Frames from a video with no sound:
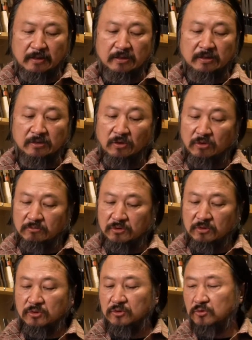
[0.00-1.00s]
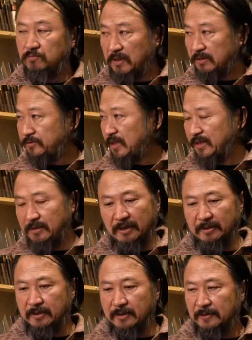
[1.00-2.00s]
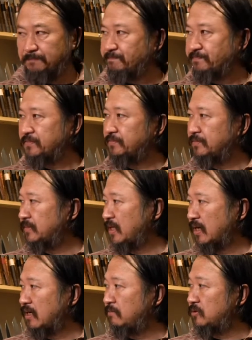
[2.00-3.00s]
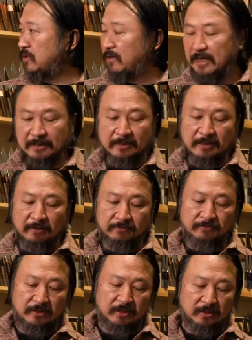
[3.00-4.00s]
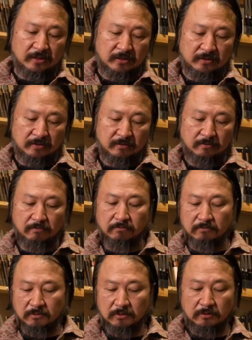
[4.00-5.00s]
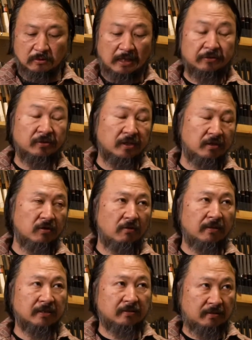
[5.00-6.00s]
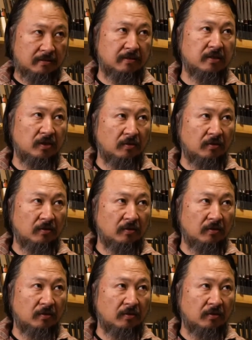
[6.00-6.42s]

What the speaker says: It's not super fine like Takamura other knife, which is slightly robust.